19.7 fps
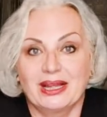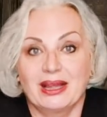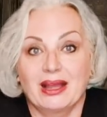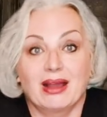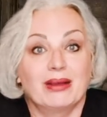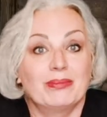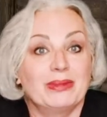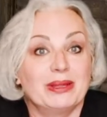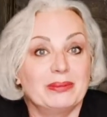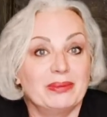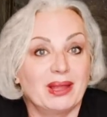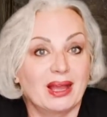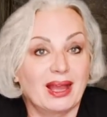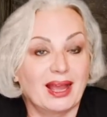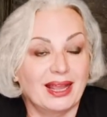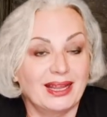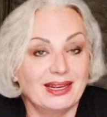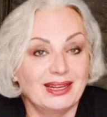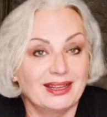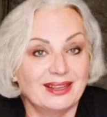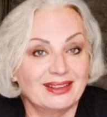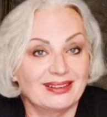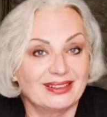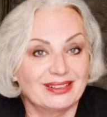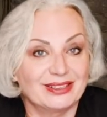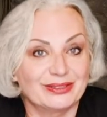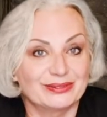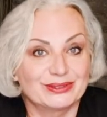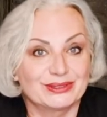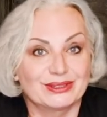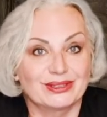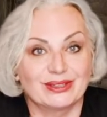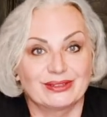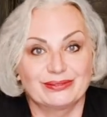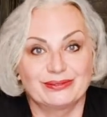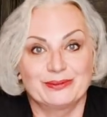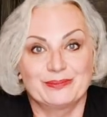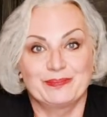are maybe hiding a lot of stuff.